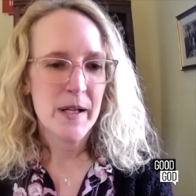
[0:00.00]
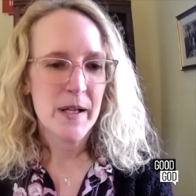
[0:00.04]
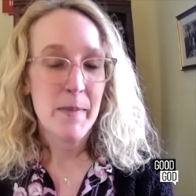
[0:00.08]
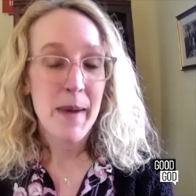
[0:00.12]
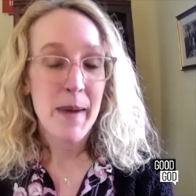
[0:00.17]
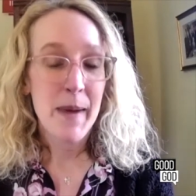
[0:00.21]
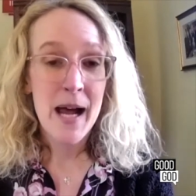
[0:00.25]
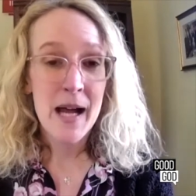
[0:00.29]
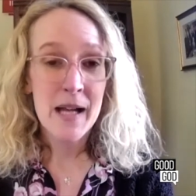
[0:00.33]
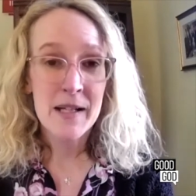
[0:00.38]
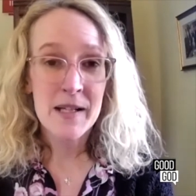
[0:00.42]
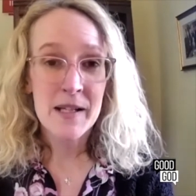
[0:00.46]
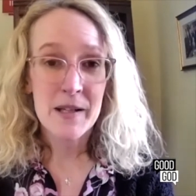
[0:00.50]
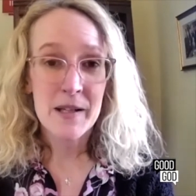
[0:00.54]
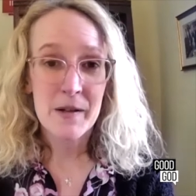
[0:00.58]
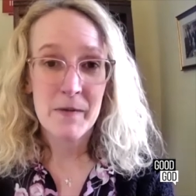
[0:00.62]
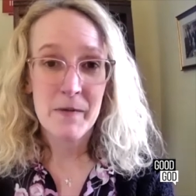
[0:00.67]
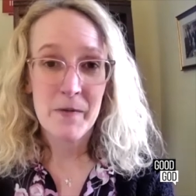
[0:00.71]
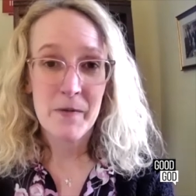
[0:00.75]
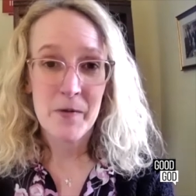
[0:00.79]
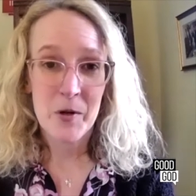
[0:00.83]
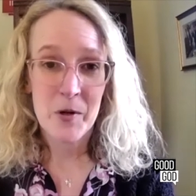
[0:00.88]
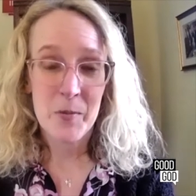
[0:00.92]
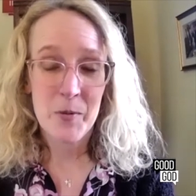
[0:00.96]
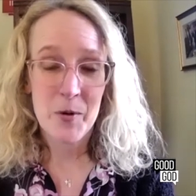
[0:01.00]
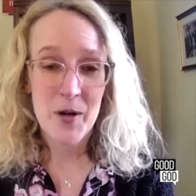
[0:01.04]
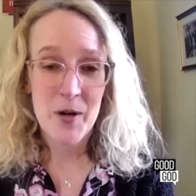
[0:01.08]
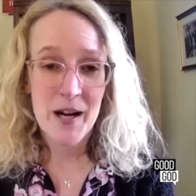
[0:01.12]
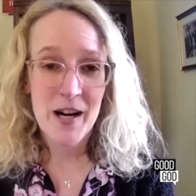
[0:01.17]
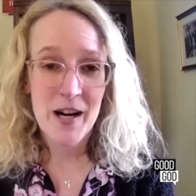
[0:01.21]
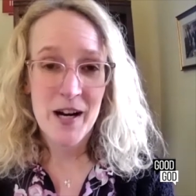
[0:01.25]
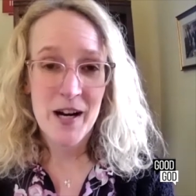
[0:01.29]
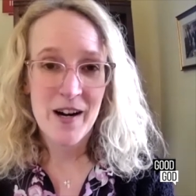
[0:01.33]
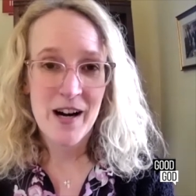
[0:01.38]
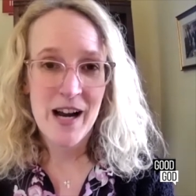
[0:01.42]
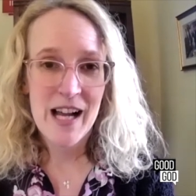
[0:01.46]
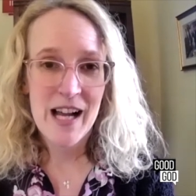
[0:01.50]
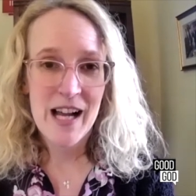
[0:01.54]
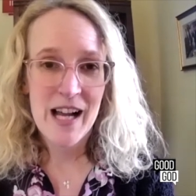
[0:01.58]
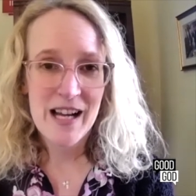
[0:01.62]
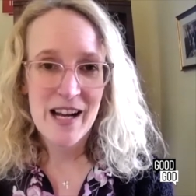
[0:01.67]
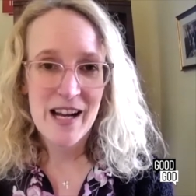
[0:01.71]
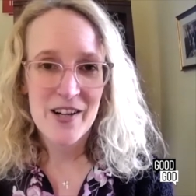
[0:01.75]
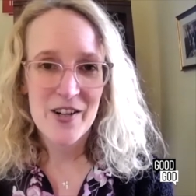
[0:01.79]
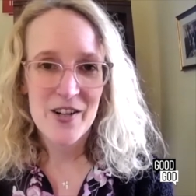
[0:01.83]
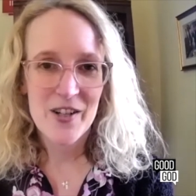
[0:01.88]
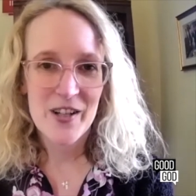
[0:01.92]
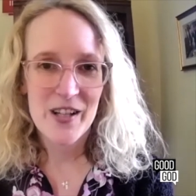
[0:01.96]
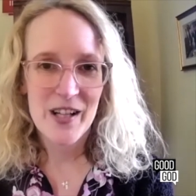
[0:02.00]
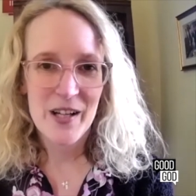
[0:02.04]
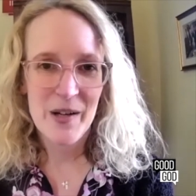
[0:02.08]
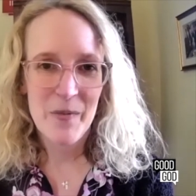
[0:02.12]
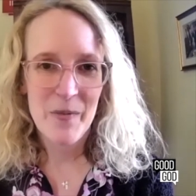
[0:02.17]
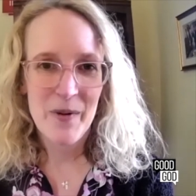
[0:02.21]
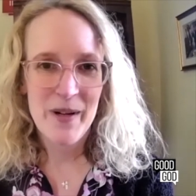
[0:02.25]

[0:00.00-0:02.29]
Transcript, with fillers: pass the Affordable Care Act, actually.